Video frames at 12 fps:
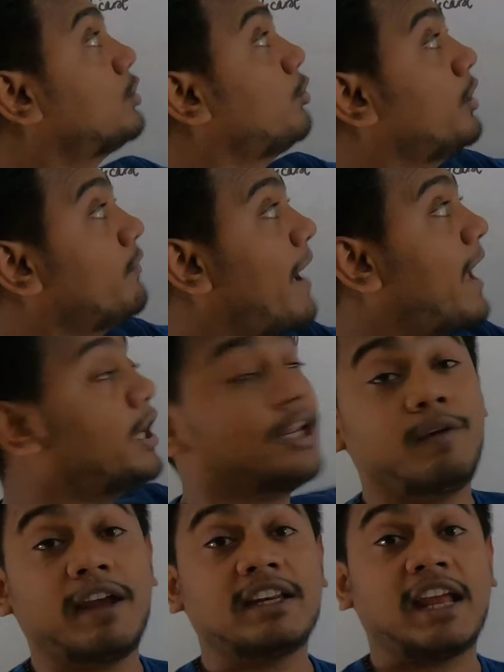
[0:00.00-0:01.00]
to
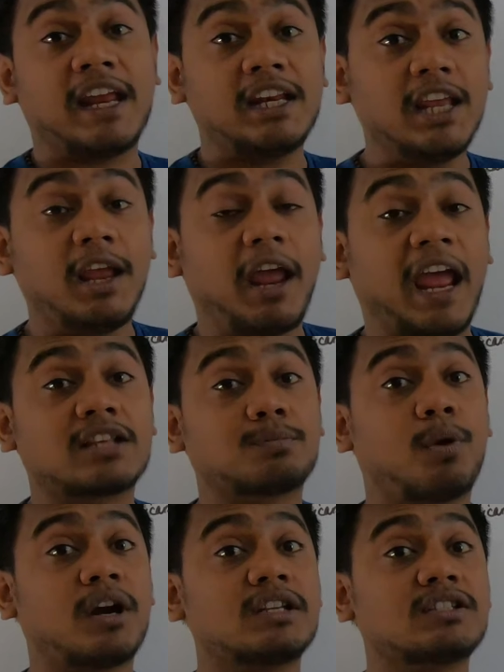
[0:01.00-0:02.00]
evaluate any
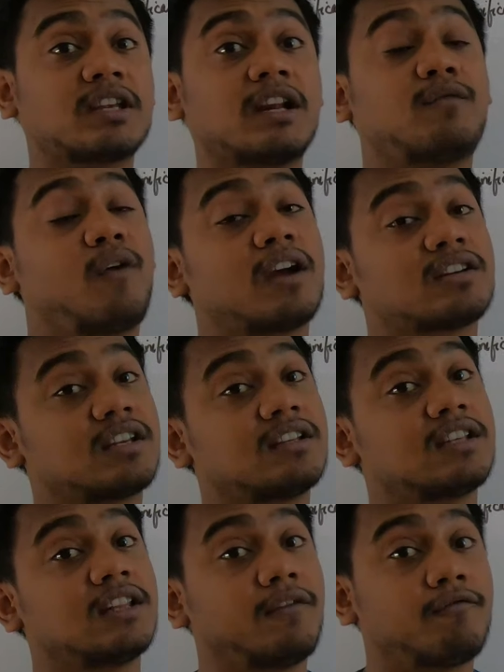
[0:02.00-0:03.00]
exponential
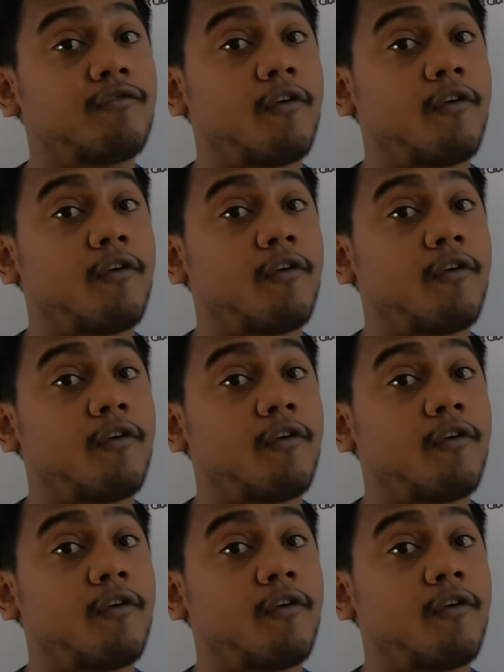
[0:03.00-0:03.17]
functions in the